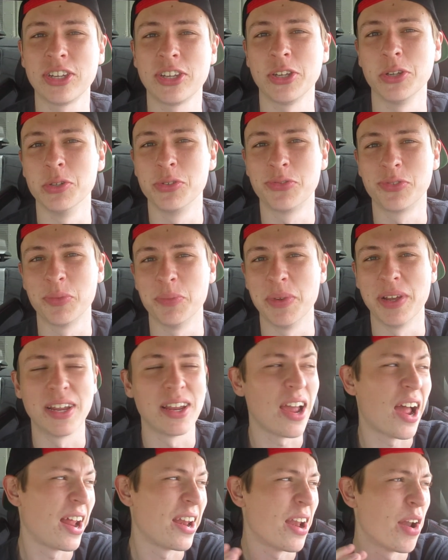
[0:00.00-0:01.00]
huge for
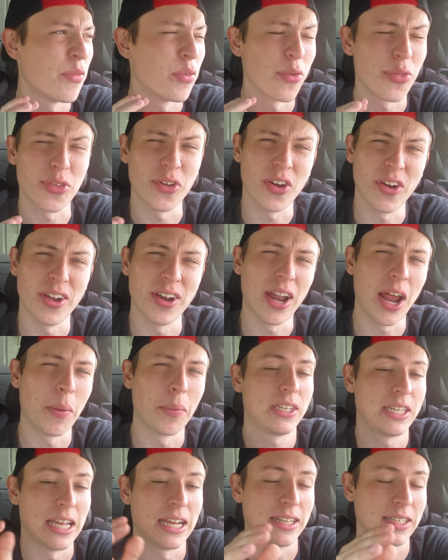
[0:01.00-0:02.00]
me. I never thought I
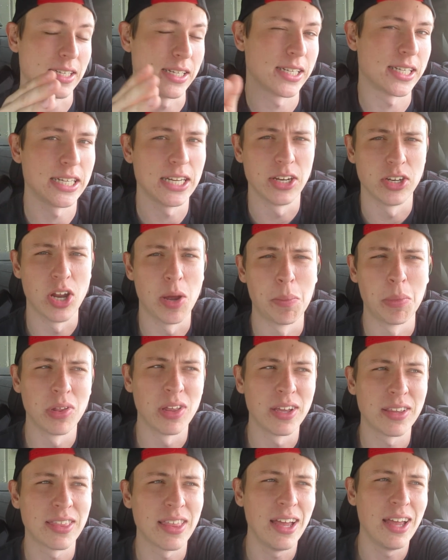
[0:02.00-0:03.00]
would get to see a number
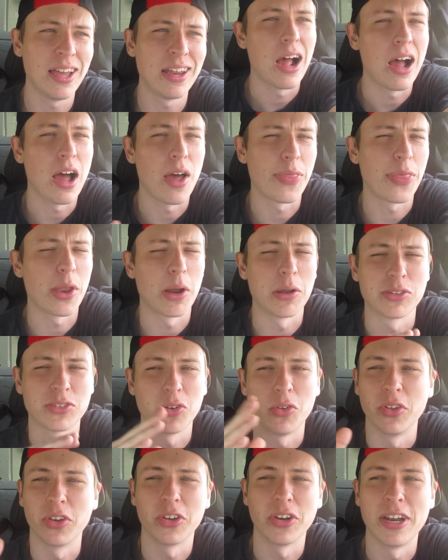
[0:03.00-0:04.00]
like that. I thought I was
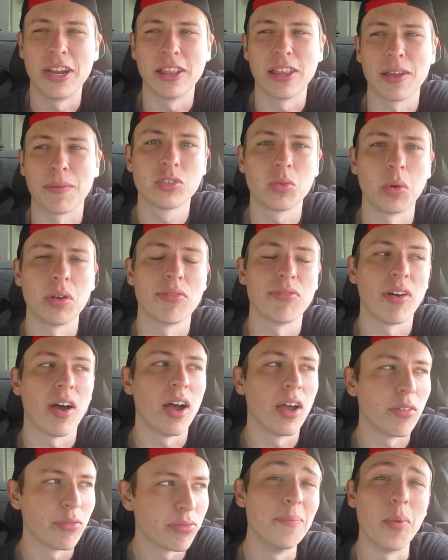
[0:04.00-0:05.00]
only gonna hit like
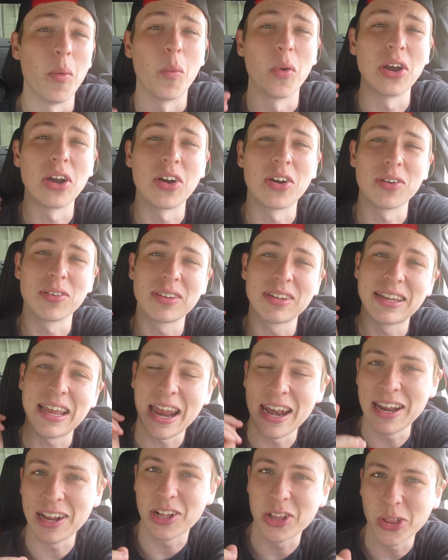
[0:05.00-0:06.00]
25, but we are
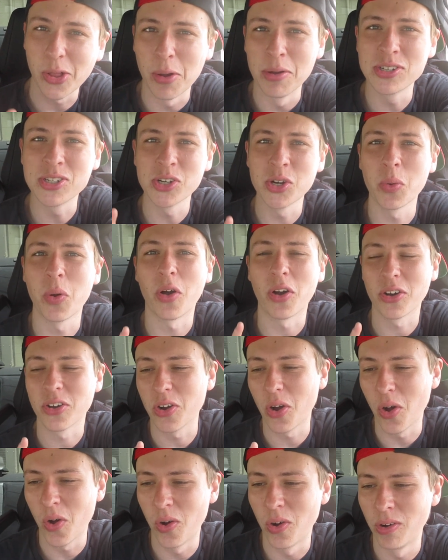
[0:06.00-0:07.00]
getting closer to our
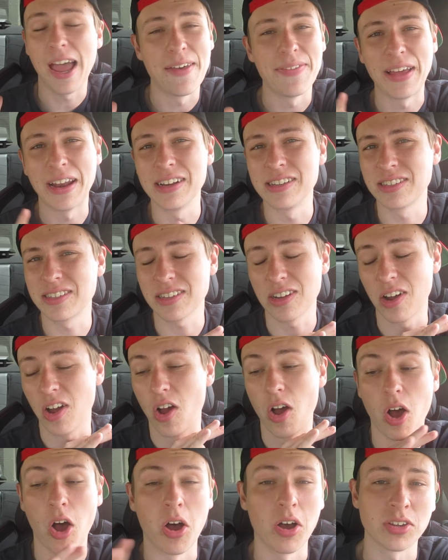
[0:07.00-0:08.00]
goal, and that is
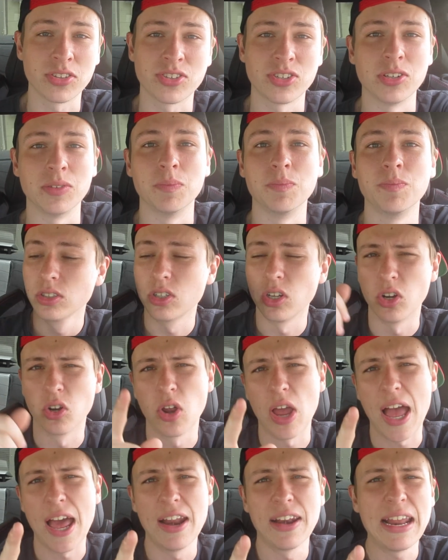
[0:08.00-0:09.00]
awesome. Gonna
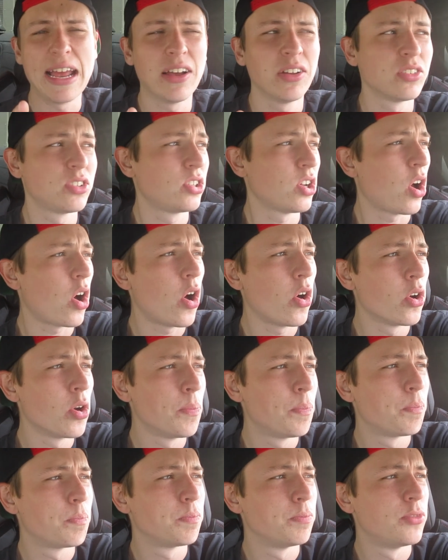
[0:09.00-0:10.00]
head out to
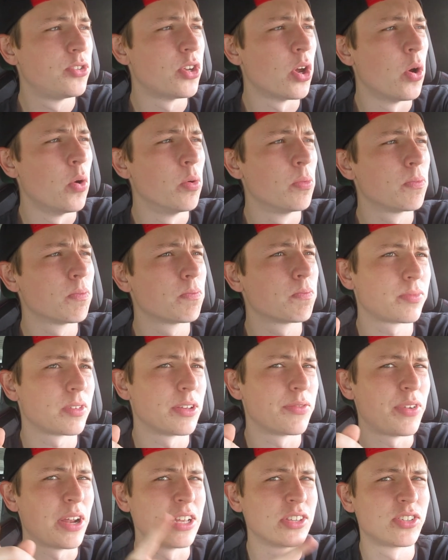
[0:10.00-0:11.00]
AutoZone,
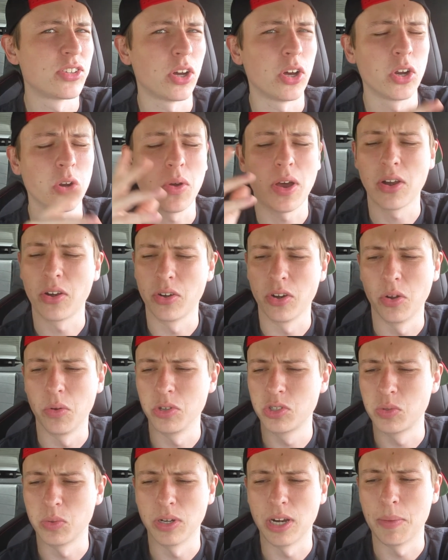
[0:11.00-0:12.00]
Advanced Auto, I don't know
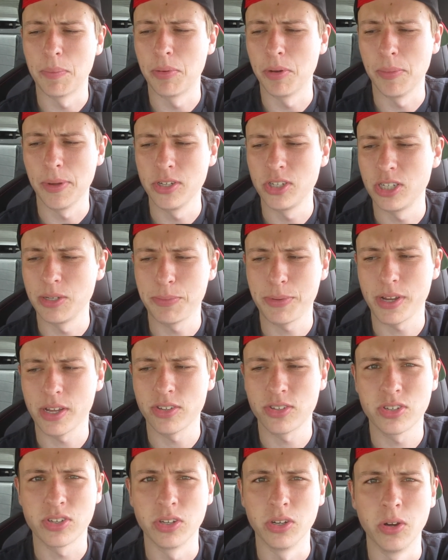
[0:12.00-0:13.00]
which one I put my
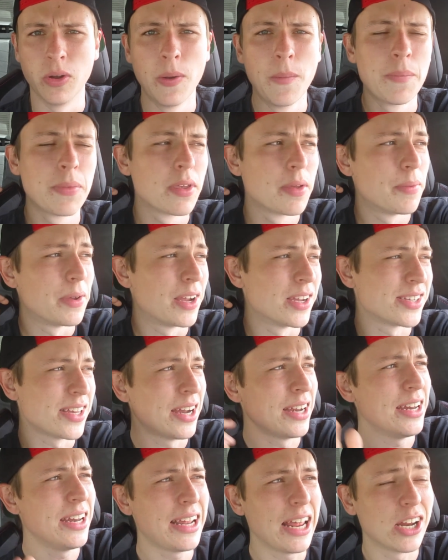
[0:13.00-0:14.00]
GPS to, because I
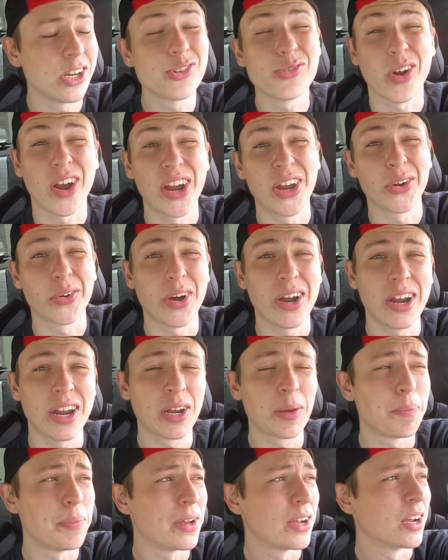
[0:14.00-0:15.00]
need to get a drying rack
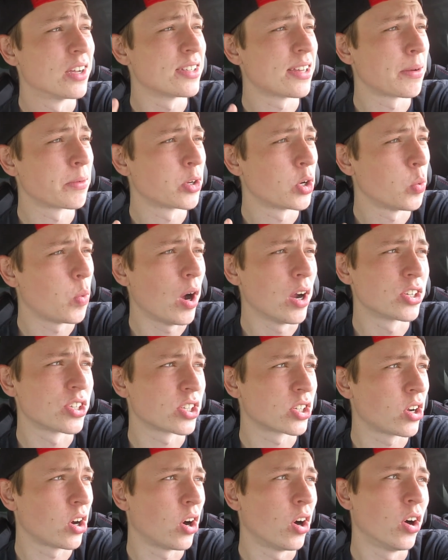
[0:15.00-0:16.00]
because I'm gonna wash the
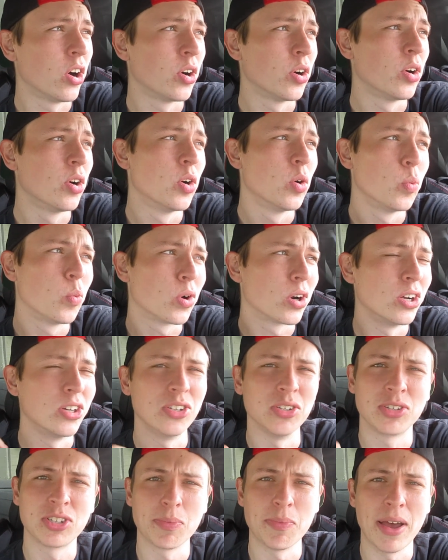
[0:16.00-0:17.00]
car, we're gonna
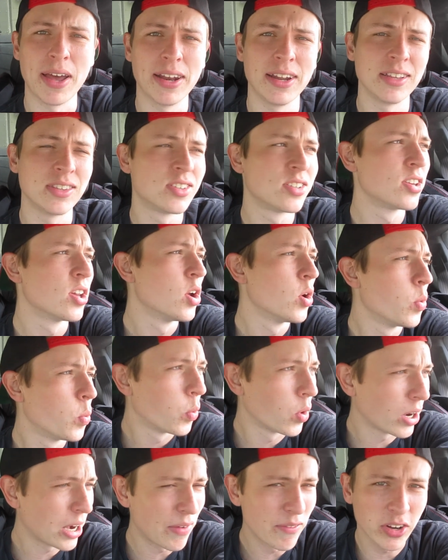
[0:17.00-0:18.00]
do some edits,
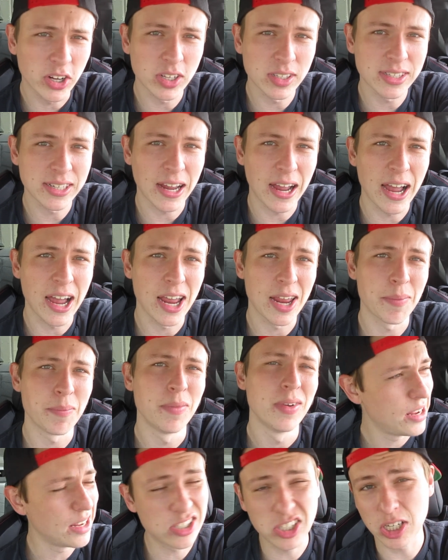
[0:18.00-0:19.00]
we're gonna have a good time.
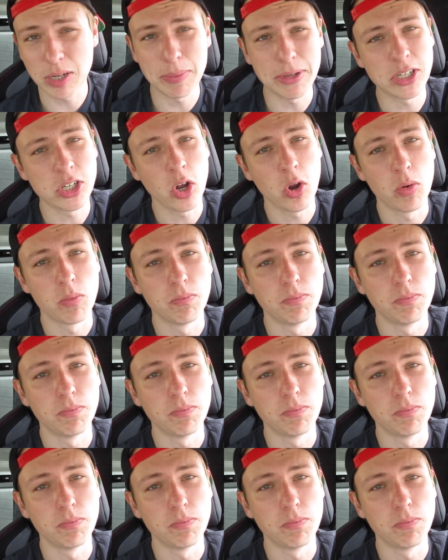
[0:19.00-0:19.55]
It's gonna be dope.